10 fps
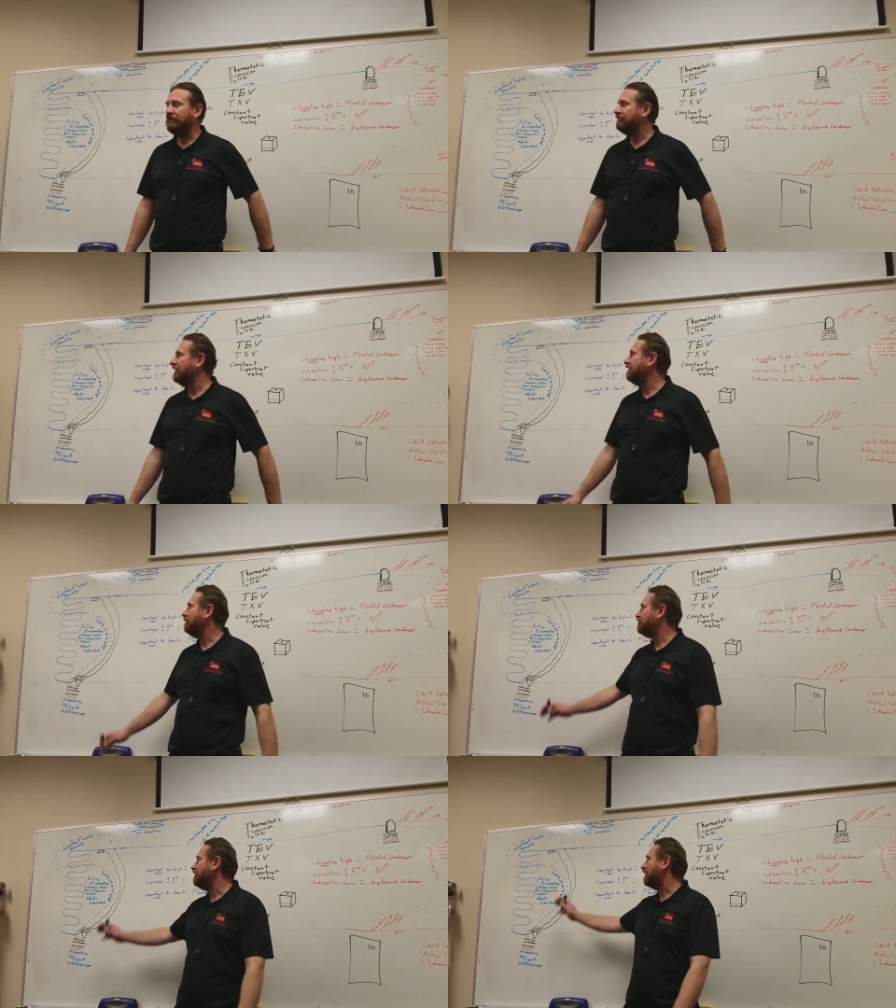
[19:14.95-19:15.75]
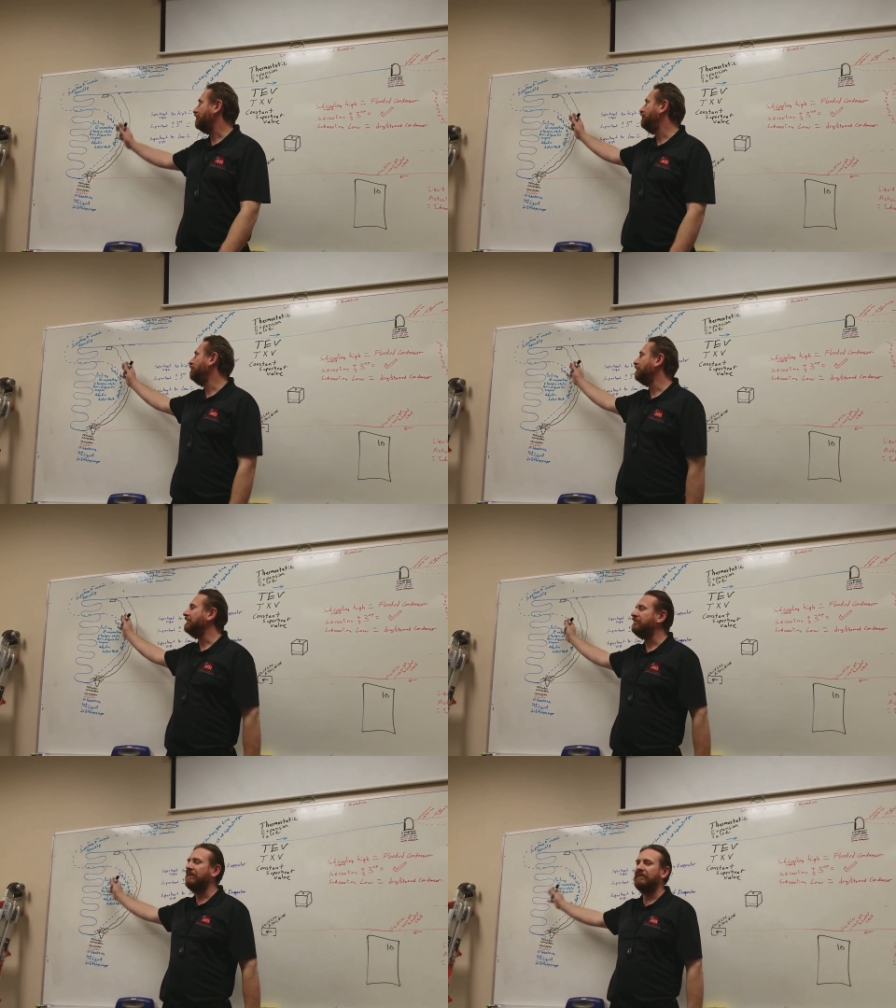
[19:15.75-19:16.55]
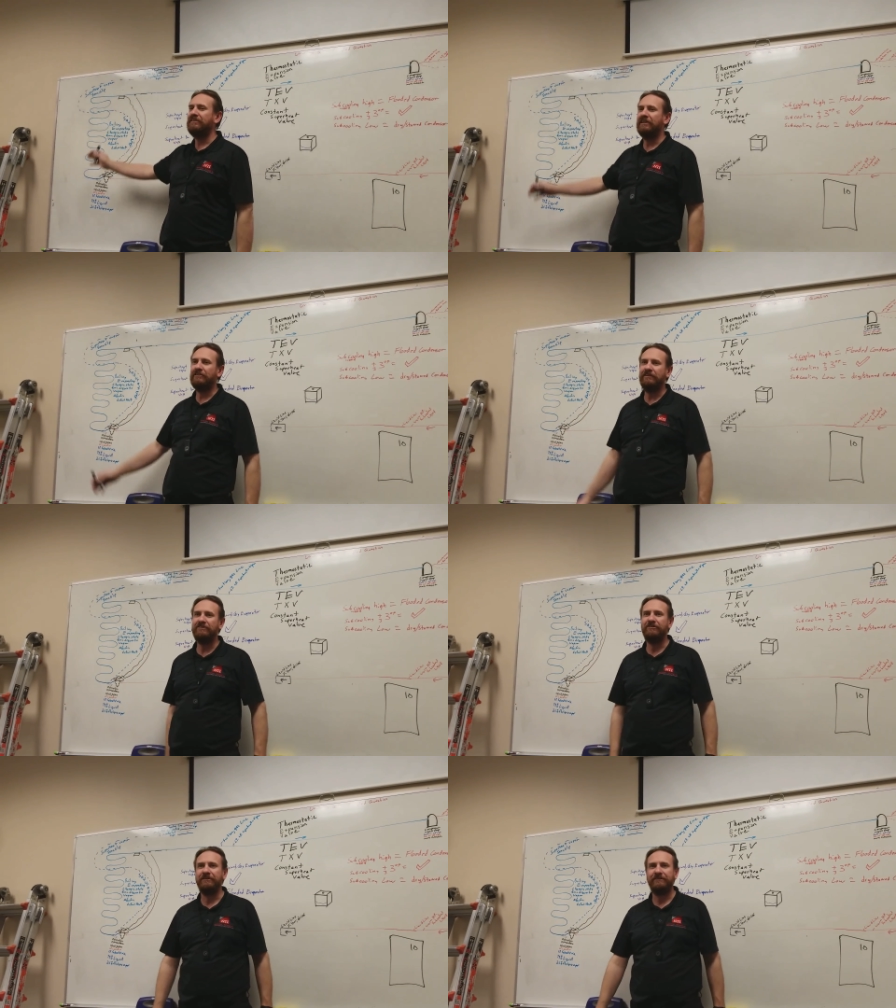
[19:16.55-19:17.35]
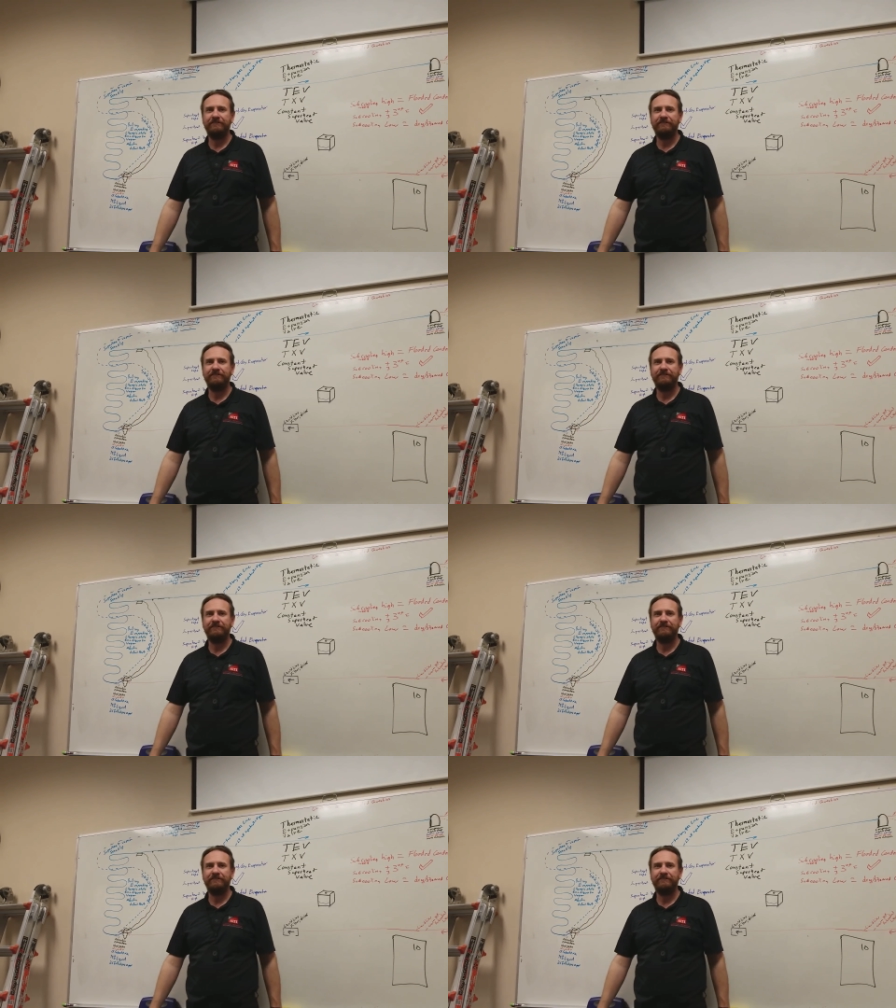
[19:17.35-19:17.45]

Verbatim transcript: is good, then we'll check our superheat to see how our TXV is doing.